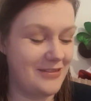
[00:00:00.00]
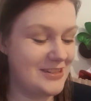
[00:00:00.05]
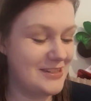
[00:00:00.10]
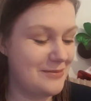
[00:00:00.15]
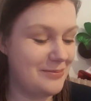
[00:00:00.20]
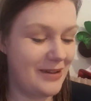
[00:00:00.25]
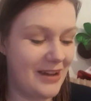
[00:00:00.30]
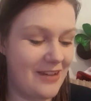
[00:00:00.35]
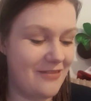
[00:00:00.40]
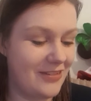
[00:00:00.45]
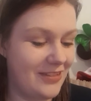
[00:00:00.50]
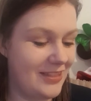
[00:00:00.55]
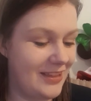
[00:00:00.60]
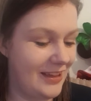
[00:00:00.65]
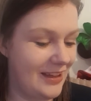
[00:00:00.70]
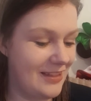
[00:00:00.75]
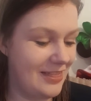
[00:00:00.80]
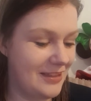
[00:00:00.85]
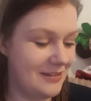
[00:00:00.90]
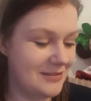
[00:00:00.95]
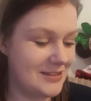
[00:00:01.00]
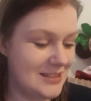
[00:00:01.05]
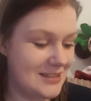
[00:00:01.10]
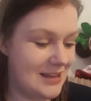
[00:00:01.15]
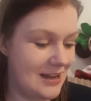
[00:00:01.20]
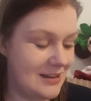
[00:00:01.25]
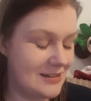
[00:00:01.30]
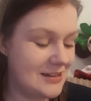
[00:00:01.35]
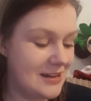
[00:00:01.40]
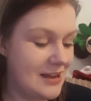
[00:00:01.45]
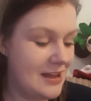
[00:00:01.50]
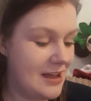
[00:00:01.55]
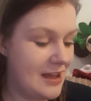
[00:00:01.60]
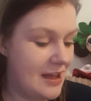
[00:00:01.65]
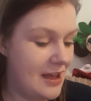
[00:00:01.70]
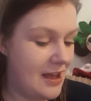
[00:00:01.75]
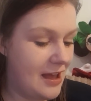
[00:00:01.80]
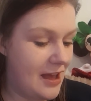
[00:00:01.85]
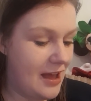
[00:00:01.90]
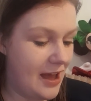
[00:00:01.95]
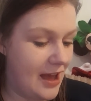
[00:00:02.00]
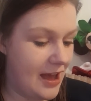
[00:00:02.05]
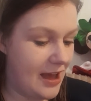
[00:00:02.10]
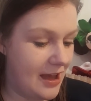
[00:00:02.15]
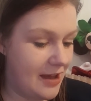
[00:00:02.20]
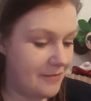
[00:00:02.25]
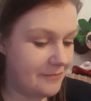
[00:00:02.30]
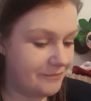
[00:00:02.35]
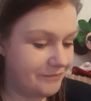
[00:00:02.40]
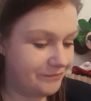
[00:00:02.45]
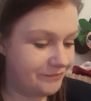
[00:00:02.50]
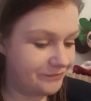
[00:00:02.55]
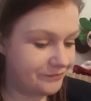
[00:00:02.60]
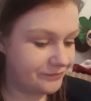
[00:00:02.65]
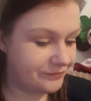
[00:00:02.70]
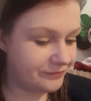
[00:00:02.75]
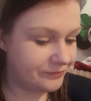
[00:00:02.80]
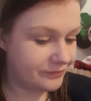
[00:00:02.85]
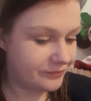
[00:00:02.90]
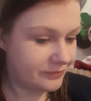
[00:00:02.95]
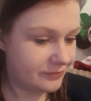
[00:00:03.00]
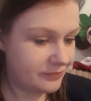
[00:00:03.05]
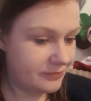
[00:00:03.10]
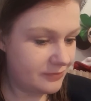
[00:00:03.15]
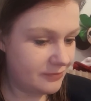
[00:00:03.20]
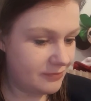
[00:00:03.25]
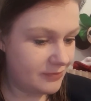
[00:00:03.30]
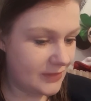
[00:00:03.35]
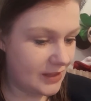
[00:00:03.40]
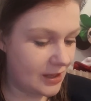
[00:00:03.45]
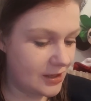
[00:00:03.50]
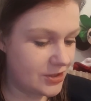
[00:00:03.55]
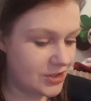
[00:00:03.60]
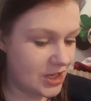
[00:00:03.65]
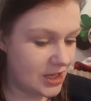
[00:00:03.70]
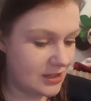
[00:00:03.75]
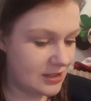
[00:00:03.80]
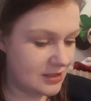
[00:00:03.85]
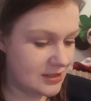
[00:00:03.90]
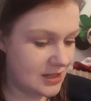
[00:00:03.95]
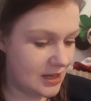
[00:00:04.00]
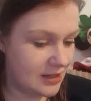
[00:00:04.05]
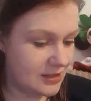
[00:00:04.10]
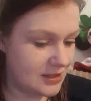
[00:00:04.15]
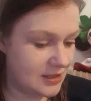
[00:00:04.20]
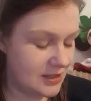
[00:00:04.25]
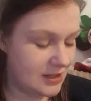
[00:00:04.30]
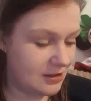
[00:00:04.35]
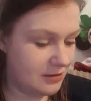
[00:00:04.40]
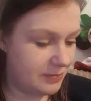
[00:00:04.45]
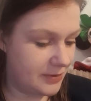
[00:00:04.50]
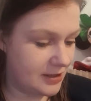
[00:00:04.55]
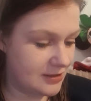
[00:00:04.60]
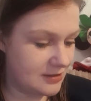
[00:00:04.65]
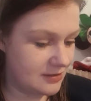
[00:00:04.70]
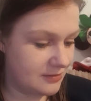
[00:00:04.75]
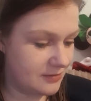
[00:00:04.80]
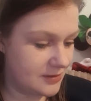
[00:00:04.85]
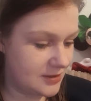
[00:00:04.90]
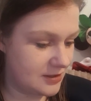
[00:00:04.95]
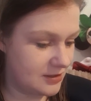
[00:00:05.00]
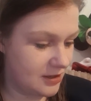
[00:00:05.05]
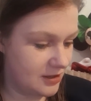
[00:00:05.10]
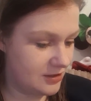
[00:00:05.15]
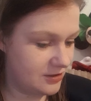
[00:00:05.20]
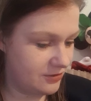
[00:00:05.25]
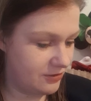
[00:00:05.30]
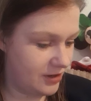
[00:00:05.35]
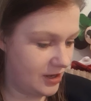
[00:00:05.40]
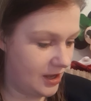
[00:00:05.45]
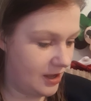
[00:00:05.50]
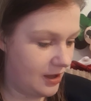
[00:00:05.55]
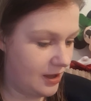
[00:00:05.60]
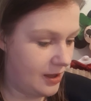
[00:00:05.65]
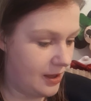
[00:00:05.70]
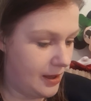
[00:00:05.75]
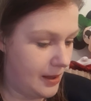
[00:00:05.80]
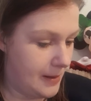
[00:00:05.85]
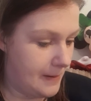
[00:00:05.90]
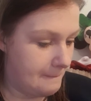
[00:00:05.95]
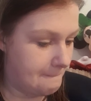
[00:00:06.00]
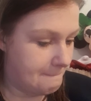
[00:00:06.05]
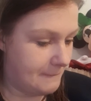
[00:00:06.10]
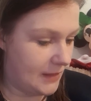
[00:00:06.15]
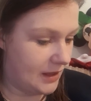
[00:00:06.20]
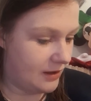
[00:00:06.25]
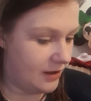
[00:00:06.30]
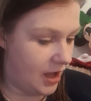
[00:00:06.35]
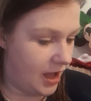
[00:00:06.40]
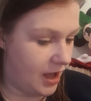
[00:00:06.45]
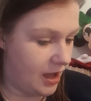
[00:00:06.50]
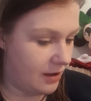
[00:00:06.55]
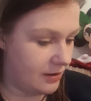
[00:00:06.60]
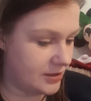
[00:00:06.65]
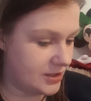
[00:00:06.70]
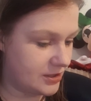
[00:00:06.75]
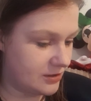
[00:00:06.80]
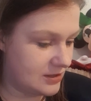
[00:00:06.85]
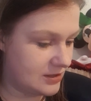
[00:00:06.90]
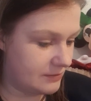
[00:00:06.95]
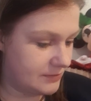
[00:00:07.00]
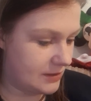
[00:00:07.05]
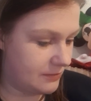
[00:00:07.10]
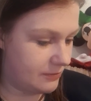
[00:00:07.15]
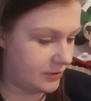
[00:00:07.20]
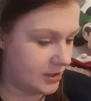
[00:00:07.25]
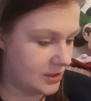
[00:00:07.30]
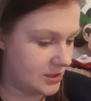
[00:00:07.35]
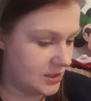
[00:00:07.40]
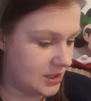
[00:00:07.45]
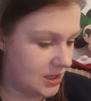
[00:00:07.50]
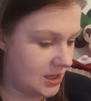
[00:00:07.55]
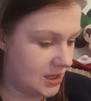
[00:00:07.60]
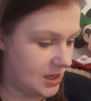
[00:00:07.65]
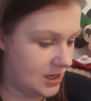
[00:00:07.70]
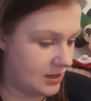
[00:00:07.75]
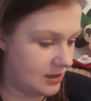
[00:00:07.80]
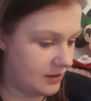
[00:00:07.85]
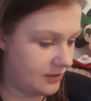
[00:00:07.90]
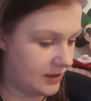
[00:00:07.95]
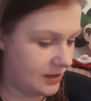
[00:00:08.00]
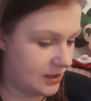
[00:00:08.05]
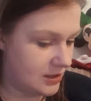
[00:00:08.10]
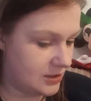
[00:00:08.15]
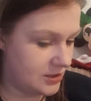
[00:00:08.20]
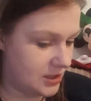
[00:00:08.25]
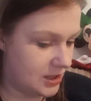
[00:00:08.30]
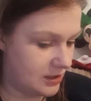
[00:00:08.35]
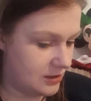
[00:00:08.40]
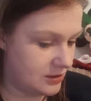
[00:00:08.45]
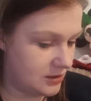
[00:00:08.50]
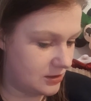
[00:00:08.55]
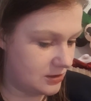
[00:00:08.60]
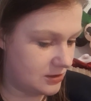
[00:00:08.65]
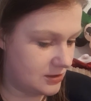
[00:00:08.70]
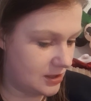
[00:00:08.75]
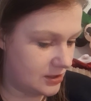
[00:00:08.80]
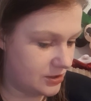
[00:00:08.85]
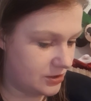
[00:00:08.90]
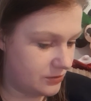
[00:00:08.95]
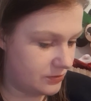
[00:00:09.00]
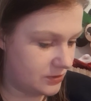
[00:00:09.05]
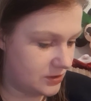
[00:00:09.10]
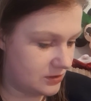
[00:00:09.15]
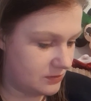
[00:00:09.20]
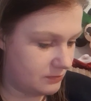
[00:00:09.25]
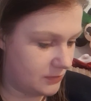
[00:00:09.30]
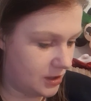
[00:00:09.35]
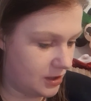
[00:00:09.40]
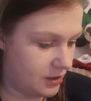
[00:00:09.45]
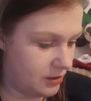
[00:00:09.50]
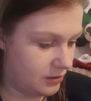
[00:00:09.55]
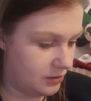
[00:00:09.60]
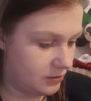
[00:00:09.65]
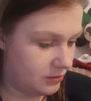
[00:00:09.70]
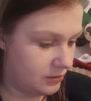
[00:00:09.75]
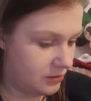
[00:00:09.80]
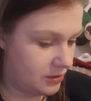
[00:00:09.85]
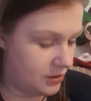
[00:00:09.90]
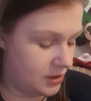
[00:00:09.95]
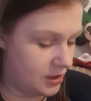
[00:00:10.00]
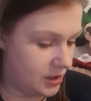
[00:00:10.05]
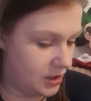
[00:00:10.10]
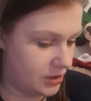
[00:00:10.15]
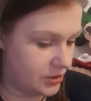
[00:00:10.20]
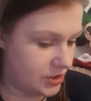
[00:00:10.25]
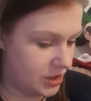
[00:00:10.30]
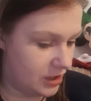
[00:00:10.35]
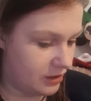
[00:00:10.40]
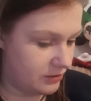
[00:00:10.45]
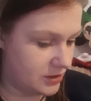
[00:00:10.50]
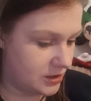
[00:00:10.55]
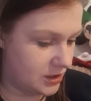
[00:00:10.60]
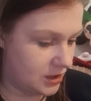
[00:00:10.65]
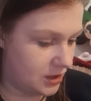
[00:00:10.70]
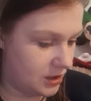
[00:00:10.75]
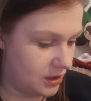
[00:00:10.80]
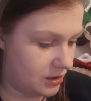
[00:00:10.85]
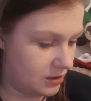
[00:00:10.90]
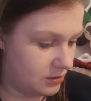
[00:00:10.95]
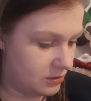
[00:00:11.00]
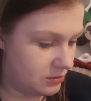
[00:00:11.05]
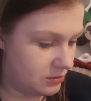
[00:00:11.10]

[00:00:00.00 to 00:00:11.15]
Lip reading: she put everything in that was said. Jayden attended Little Blossoms nursery until September 18. Then he attended Sessions with Smile, a charity,